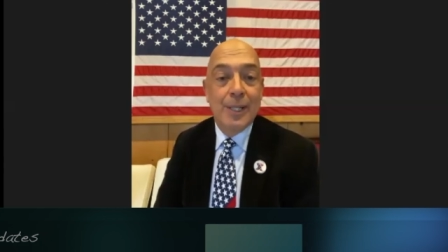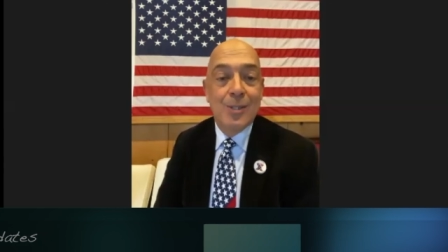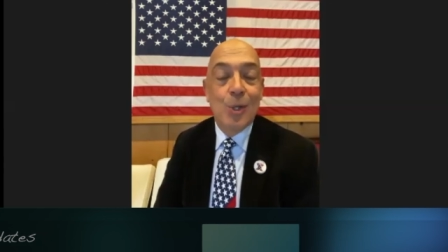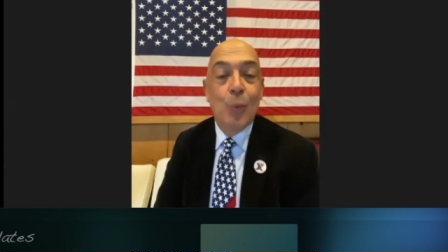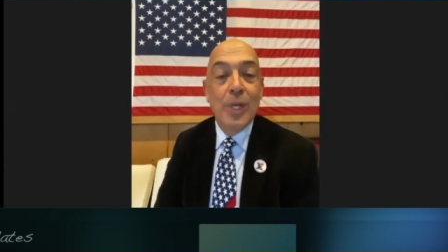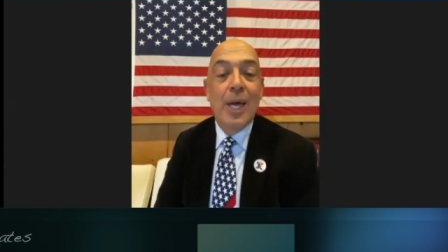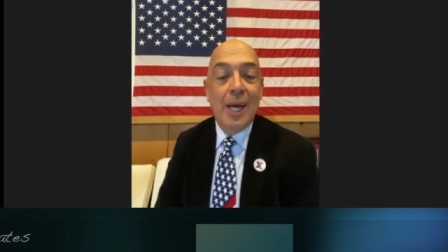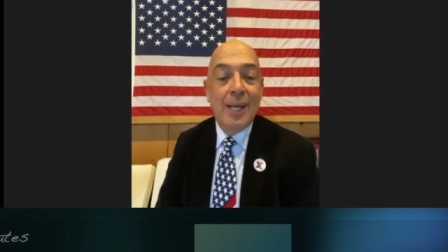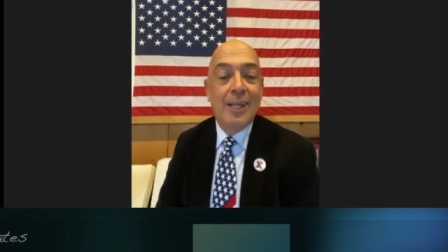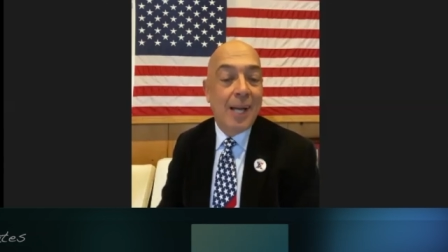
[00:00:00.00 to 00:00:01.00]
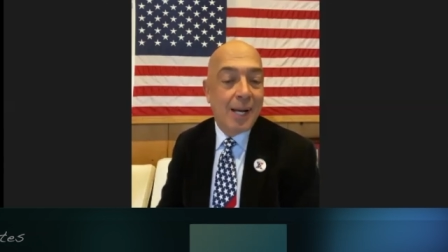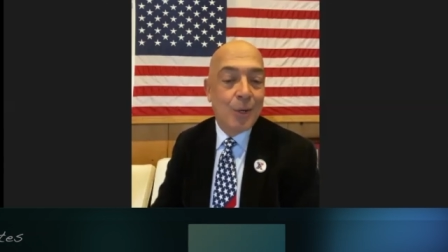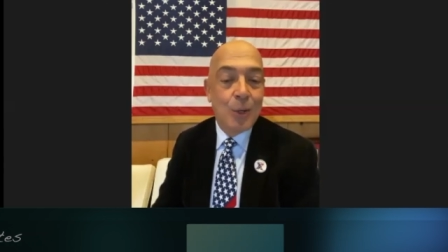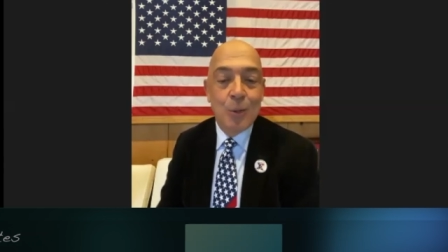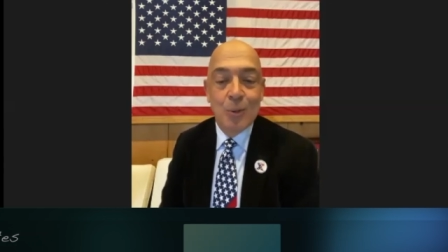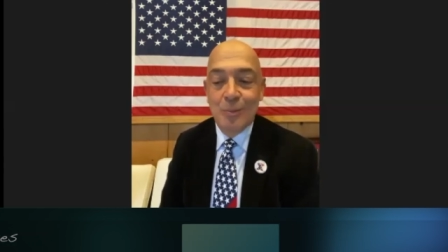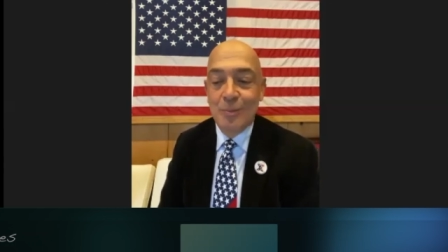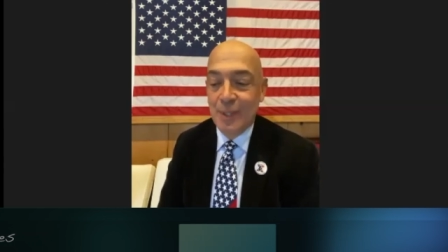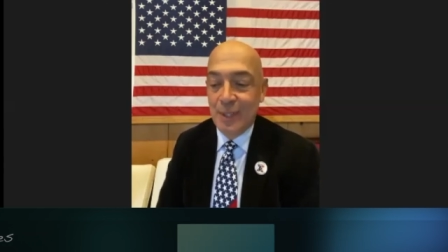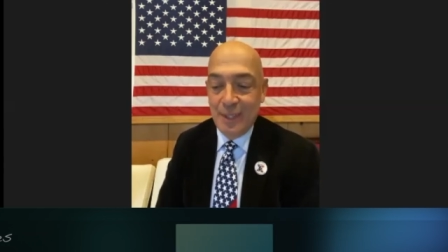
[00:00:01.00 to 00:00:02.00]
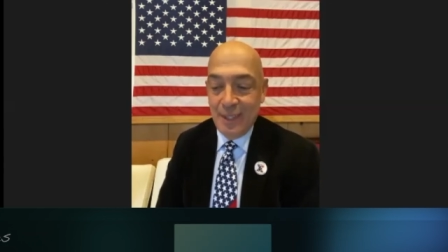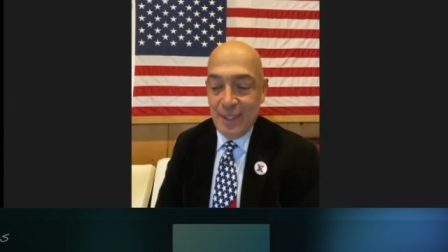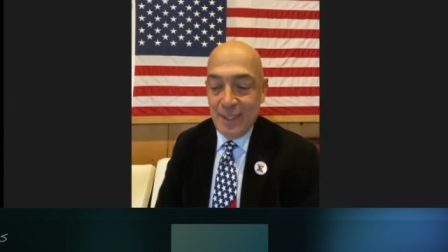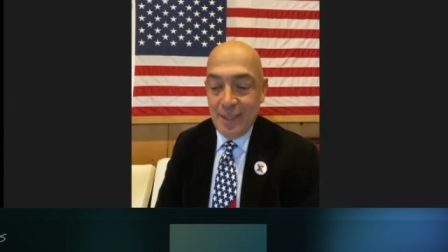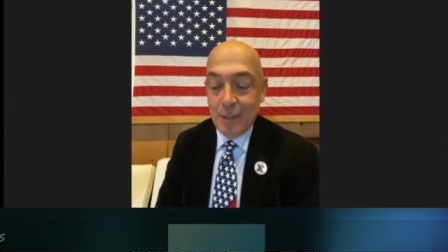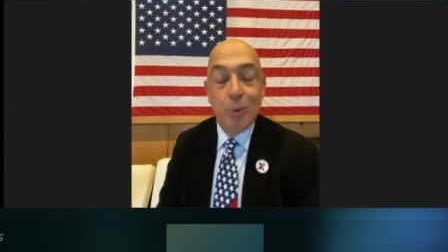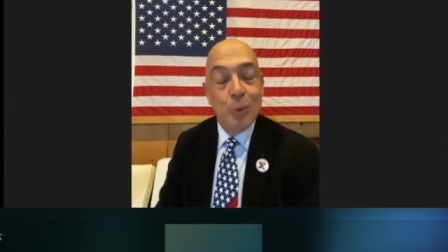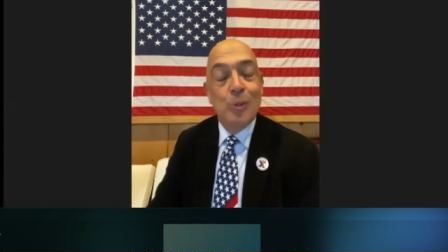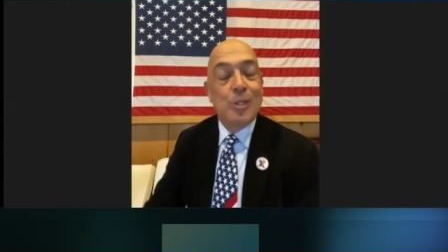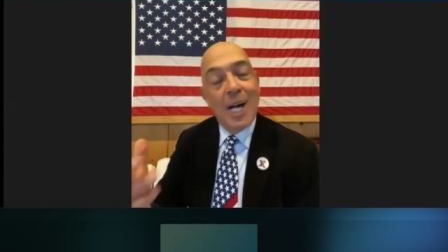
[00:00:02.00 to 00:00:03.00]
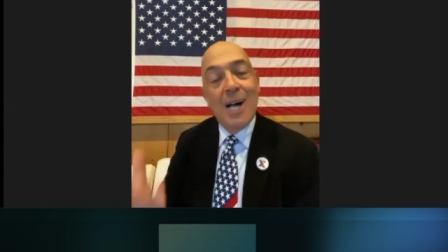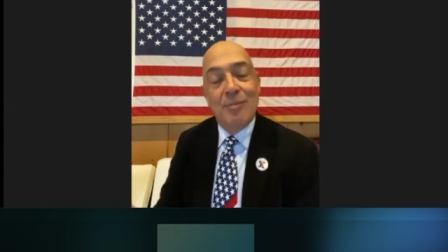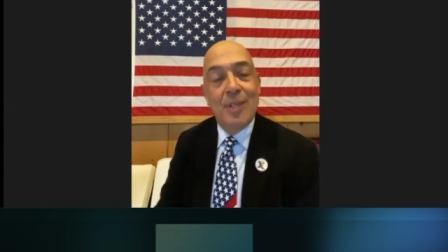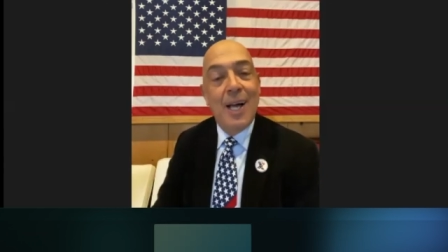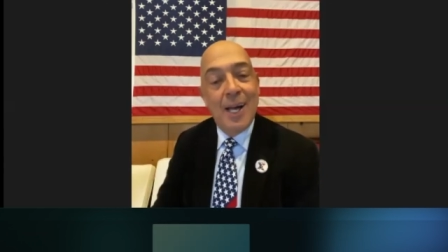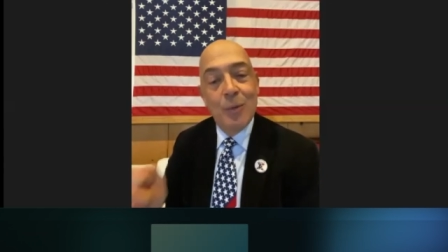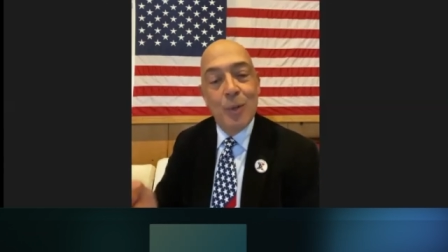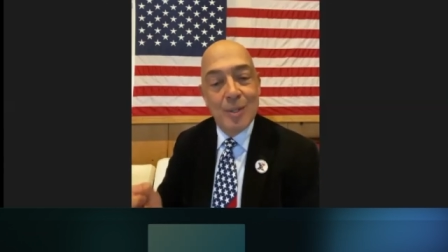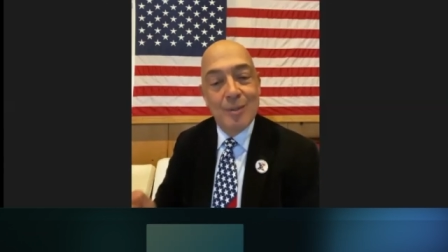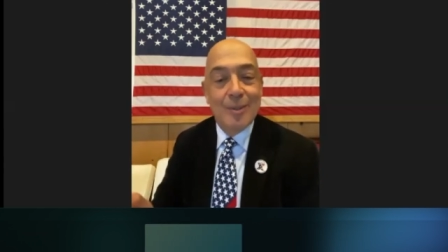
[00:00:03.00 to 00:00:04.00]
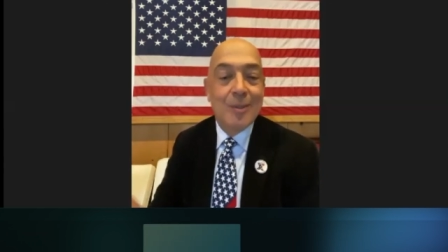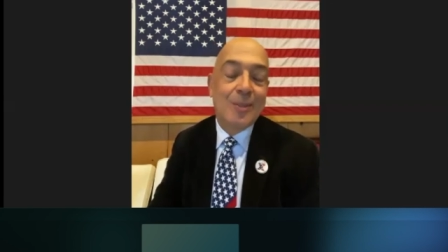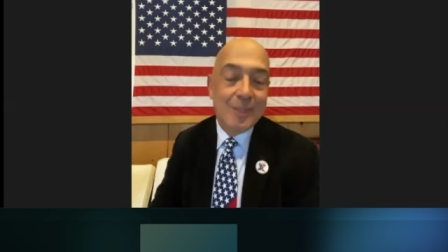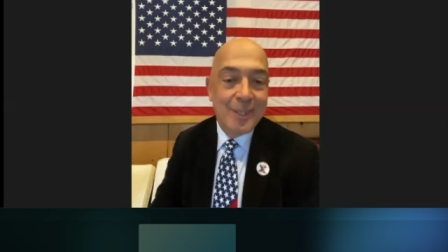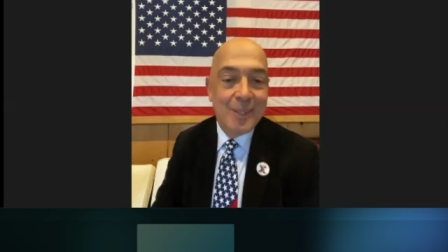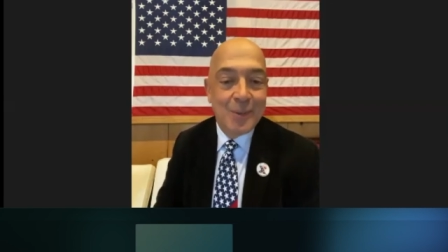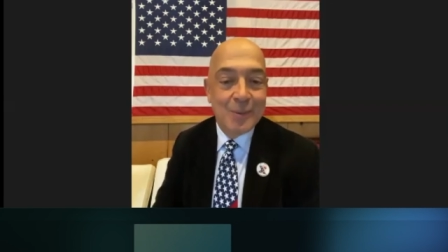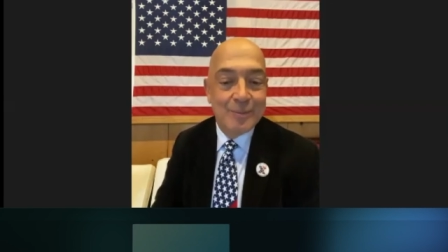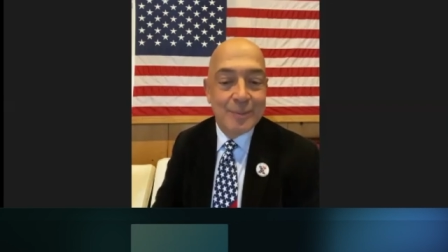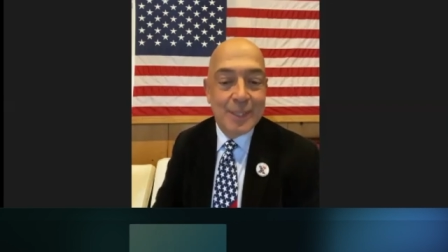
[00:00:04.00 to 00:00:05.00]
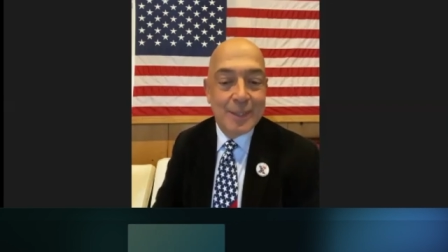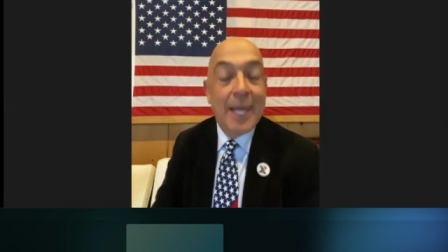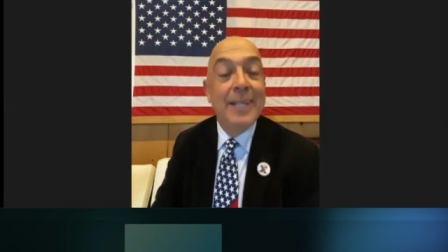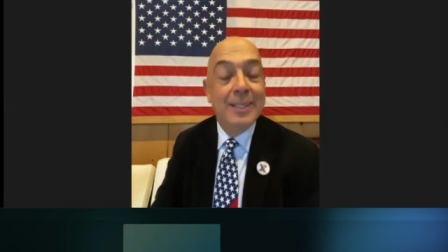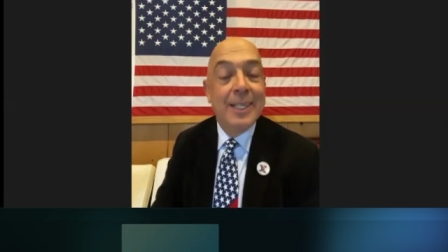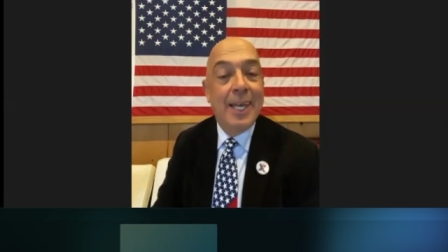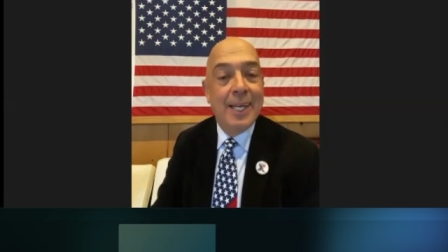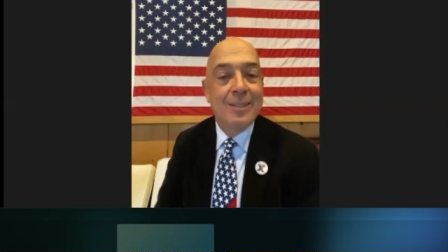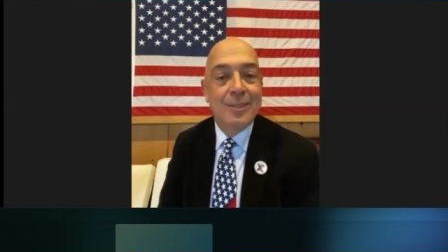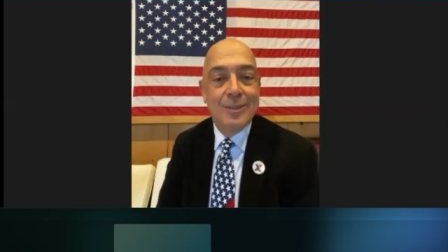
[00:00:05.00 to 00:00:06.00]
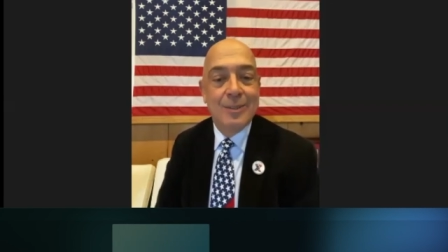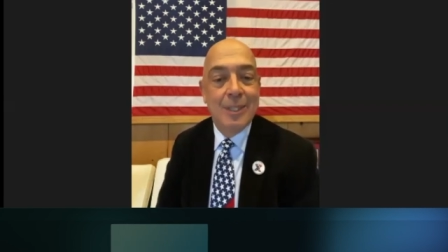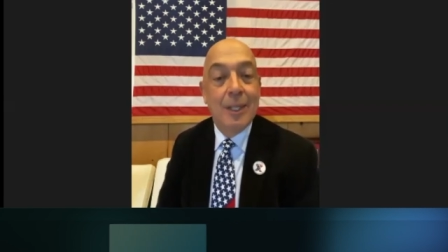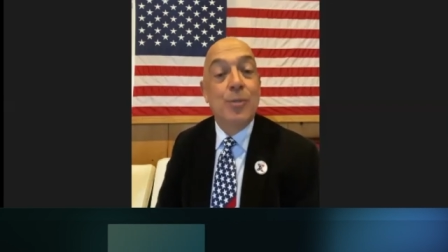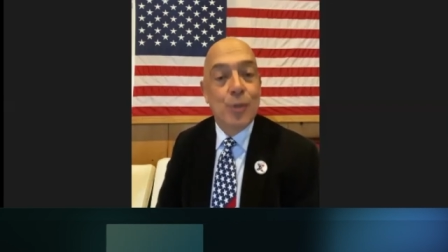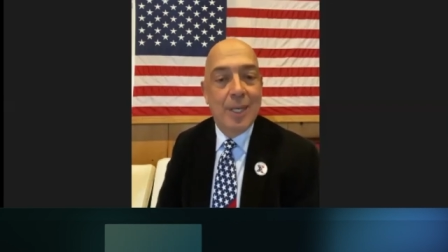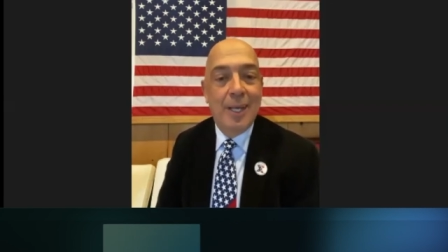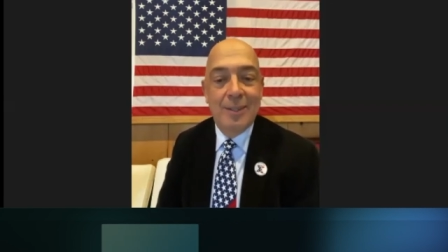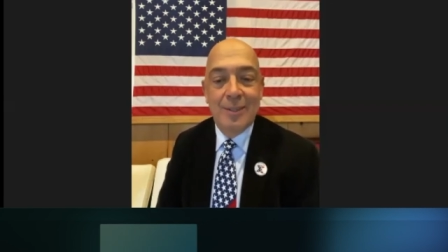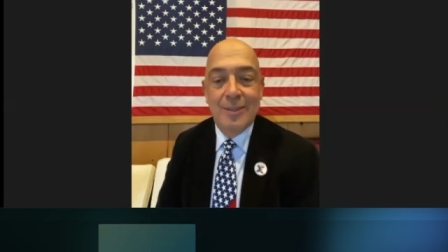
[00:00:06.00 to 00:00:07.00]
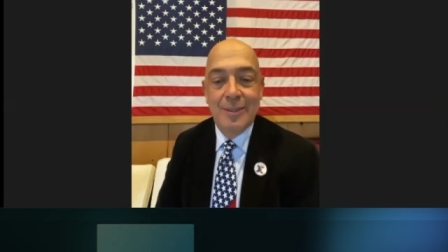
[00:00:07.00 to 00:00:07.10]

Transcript: So we had in our home the blue star flag with a little, you know, uh, lighted candle, electric candle,